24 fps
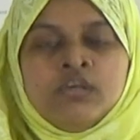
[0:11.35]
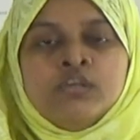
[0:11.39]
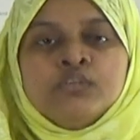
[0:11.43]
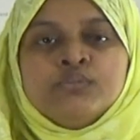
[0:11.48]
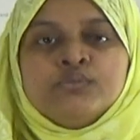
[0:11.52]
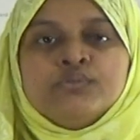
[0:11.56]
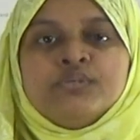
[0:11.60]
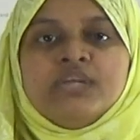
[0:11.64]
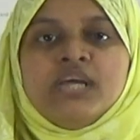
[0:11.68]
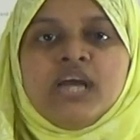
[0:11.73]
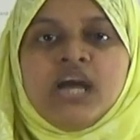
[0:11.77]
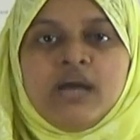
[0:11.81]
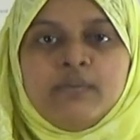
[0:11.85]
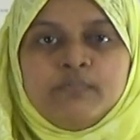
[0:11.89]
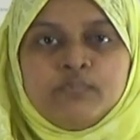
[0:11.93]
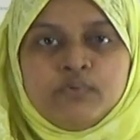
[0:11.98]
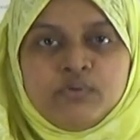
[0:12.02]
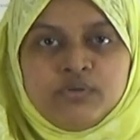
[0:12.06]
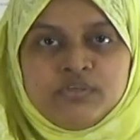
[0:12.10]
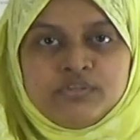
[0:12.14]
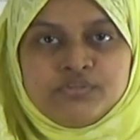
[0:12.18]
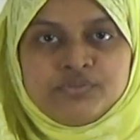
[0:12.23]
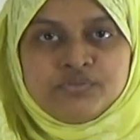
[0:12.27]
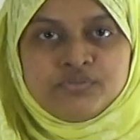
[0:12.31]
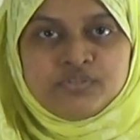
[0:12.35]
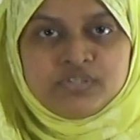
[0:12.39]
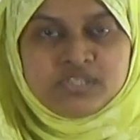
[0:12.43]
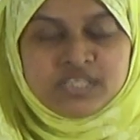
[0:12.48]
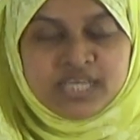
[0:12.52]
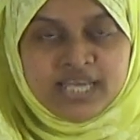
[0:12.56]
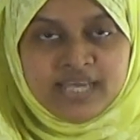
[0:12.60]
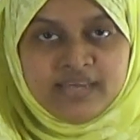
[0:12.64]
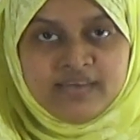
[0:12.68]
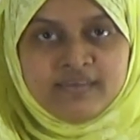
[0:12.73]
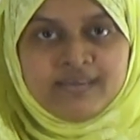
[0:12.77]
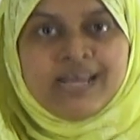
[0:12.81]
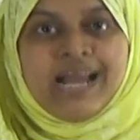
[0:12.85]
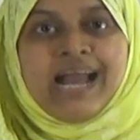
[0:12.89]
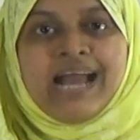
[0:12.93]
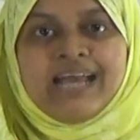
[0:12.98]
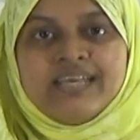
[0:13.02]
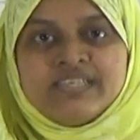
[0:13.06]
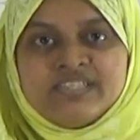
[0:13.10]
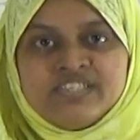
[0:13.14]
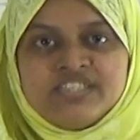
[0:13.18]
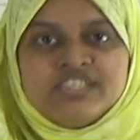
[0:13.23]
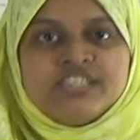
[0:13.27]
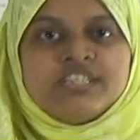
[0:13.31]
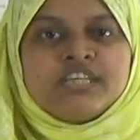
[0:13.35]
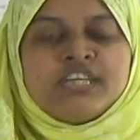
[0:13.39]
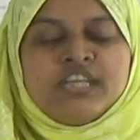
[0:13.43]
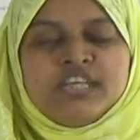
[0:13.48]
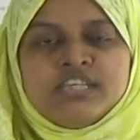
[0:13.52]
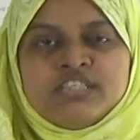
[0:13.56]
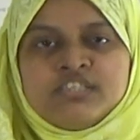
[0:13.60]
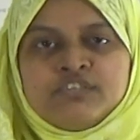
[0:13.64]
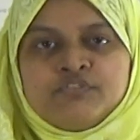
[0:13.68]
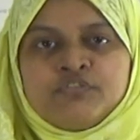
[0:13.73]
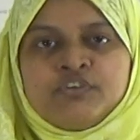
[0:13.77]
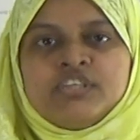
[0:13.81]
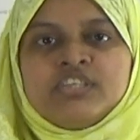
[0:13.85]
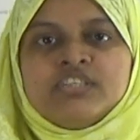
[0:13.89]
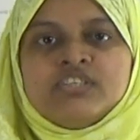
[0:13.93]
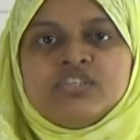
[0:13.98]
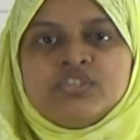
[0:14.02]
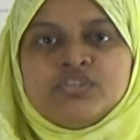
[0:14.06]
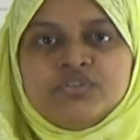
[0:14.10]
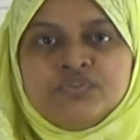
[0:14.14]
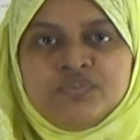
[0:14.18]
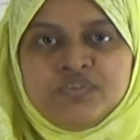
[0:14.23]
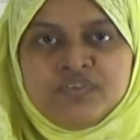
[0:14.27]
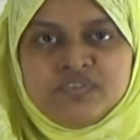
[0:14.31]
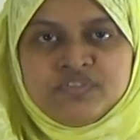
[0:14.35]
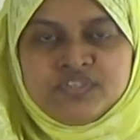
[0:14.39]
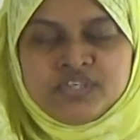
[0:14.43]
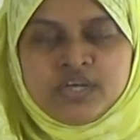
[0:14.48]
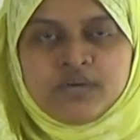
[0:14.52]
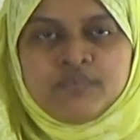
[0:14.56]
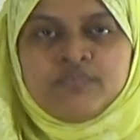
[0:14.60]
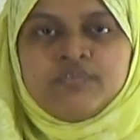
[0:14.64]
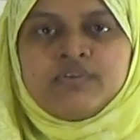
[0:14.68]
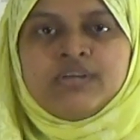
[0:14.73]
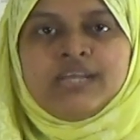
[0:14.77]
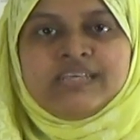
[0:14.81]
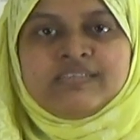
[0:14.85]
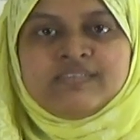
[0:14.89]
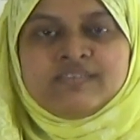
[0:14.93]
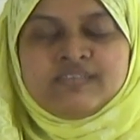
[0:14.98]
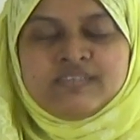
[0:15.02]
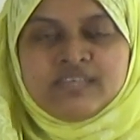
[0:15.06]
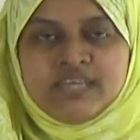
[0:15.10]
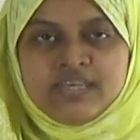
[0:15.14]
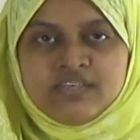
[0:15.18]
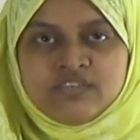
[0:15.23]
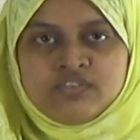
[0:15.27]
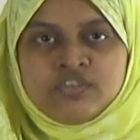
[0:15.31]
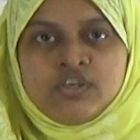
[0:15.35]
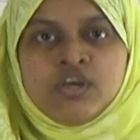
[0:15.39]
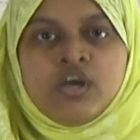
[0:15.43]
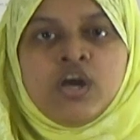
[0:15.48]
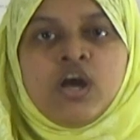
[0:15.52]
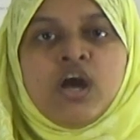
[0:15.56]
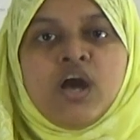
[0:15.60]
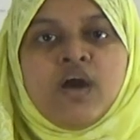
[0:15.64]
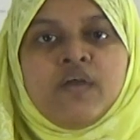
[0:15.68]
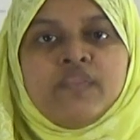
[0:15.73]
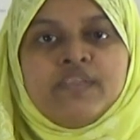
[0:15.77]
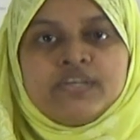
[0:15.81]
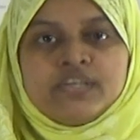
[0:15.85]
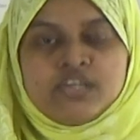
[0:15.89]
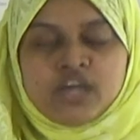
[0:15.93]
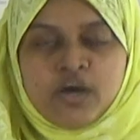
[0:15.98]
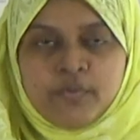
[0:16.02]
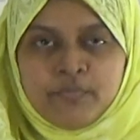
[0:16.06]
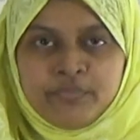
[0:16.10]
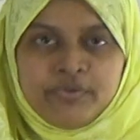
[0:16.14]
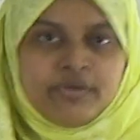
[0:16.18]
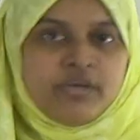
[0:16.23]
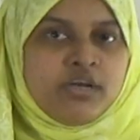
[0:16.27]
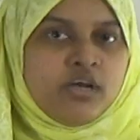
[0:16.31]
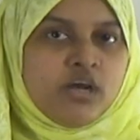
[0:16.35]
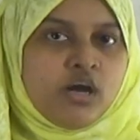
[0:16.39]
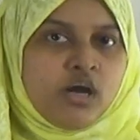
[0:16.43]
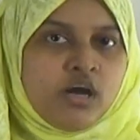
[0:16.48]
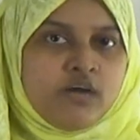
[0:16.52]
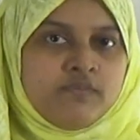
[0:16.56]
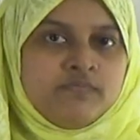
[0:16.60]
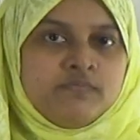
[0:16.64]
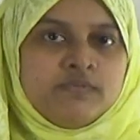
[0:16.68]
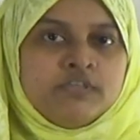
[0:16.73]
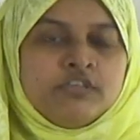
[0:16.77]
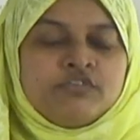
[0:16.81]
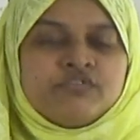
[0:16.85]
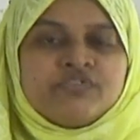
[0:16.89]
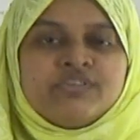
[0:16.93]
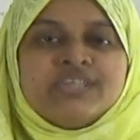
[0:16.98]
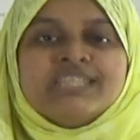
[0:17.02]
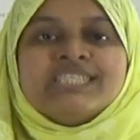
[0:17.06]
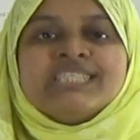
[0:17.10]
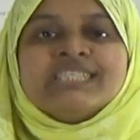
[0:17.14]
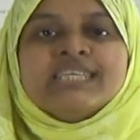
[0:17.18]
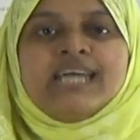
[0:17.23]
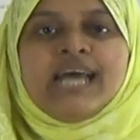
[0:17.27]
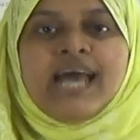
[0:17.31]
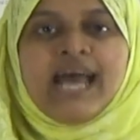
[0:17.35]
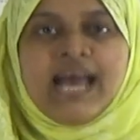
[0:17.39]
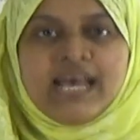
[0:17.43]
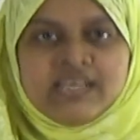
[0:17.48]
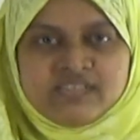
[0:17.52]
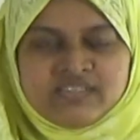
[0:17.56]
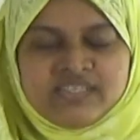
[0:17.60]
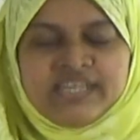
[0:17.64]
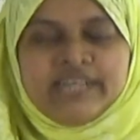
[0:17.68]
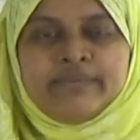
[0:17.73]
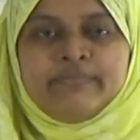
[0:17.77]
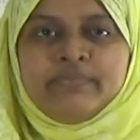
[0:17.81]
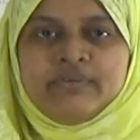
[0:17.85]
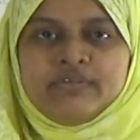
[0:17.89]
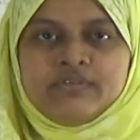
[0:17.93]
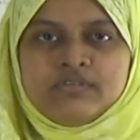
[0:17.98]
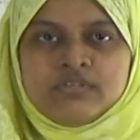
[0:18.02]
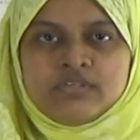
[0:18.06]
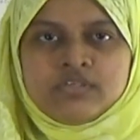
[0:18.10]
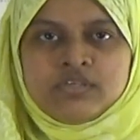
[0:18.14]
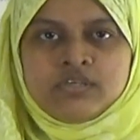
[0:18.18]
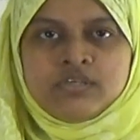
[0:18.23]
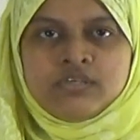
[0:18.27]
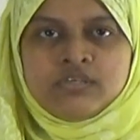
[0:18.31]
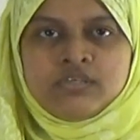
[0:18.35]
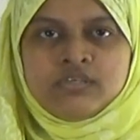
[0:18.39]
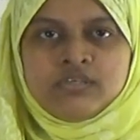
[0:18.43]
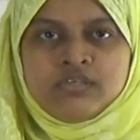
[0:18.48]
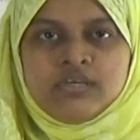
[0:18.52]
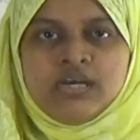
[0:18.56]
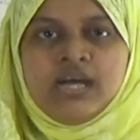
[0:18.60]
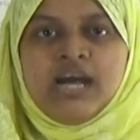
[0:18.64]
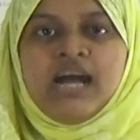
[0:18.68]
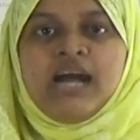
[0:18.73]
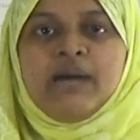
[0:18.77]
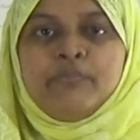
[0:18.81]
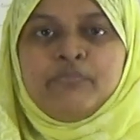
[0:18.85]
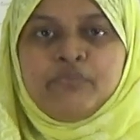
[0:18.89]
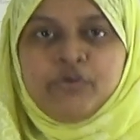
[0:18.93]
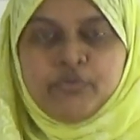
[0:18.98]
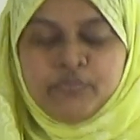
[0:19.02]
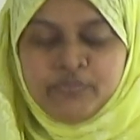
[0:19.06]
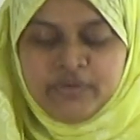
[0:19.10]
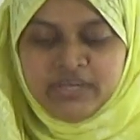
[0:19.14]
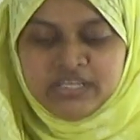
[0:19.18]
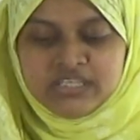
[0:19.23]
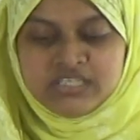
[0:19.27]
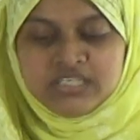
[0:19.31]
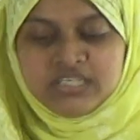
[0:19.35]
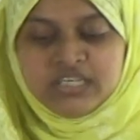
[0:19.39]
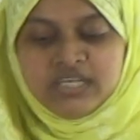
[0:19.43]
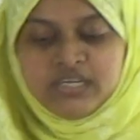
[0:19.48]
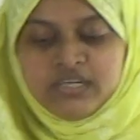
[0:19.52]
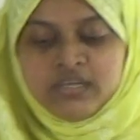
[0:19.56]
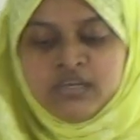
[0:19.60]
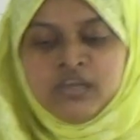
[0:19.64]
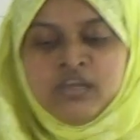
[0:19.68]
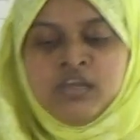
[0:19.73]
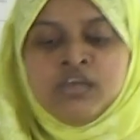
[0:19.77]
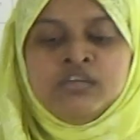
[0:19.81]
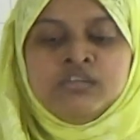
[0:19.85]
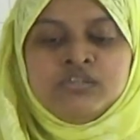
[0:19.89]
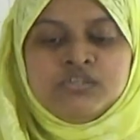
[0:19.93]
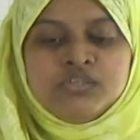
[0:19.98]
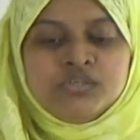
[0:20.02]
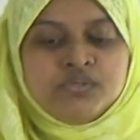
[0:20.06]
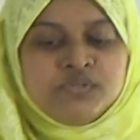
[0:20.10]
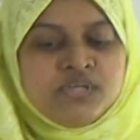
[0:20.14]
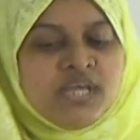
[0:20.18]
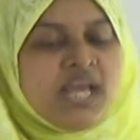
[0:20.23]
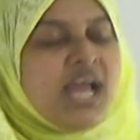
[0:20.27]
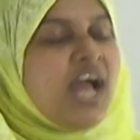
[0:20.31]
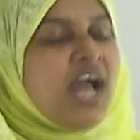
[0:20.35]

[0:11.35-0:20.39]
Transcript: Today I am going to take I.C.T class for the students of class 6 on the topic of first assignment. I am repeating, today